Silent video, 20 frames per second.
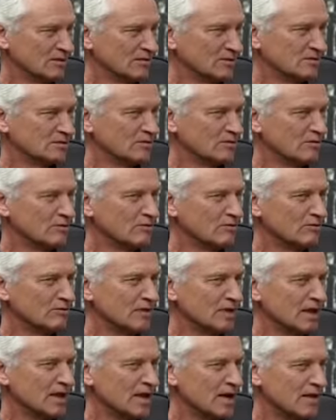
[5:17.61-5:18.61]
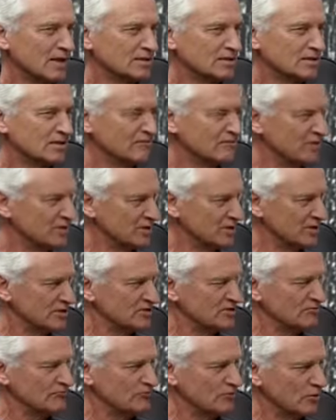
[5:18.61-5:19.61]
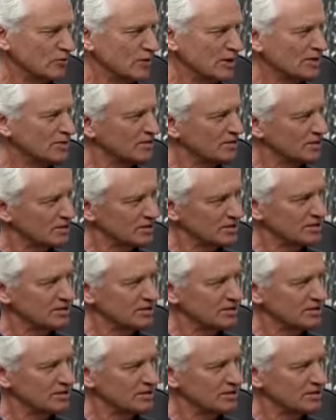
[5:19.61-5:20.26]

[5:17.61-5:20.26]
So I had invitation for 1 year.